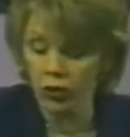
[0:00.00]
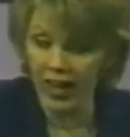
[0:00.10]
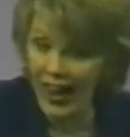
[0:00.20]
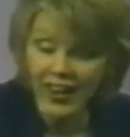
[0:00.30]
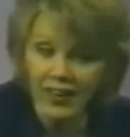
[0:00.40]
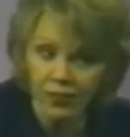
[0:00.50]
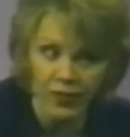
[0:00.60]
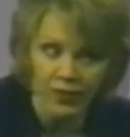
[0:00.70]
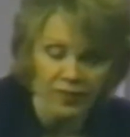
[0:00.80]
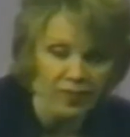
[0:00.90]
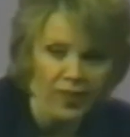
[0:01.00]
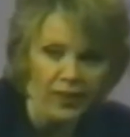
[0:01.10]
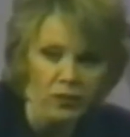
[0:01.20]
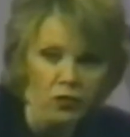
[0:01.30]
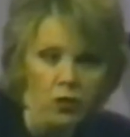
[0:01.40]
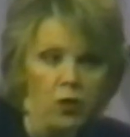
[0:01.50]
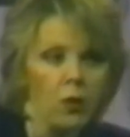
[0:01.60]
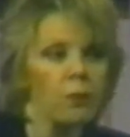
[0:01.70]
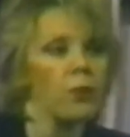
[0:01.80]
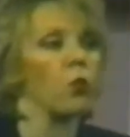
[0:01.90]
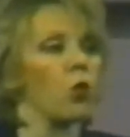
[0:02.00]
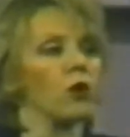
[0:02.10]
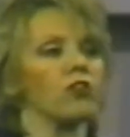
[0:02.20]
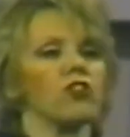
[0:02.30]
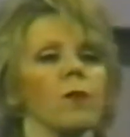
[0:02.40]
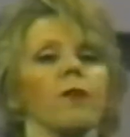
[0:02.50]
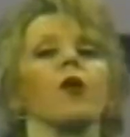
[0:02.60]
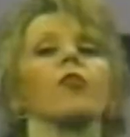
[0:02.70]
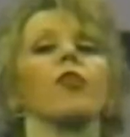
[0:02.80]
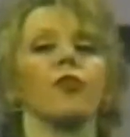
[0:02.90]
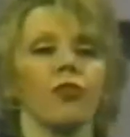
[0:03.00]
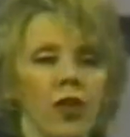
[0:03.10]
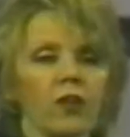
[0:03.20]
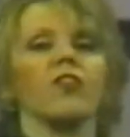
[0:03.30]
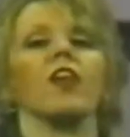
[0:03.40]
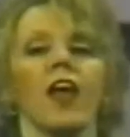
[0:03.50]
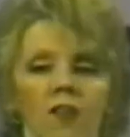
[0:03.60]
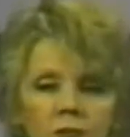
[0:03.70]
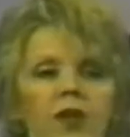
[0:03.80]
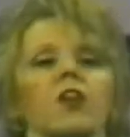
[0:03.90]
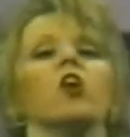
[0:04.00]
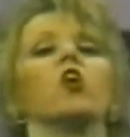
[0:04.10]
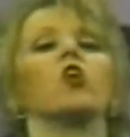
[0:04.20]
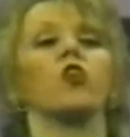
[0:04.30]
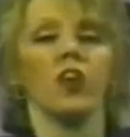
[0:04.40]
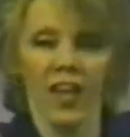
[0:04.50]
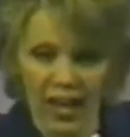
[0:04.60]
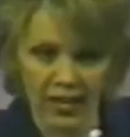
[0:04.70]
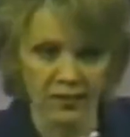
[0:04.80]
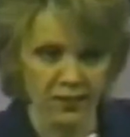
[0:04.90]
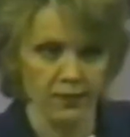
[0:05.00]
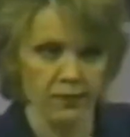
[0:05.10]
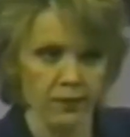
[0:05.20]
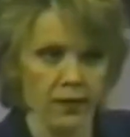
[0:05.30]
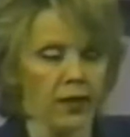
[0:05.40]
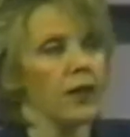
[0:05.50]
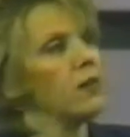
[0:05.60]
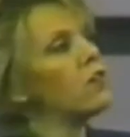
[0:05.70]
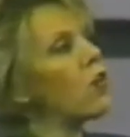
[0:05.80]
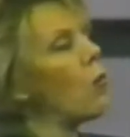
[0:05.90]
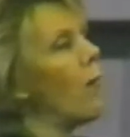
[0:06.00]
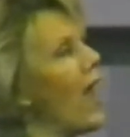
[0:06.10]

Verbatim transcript: created these things, but worship the things that have been created. And so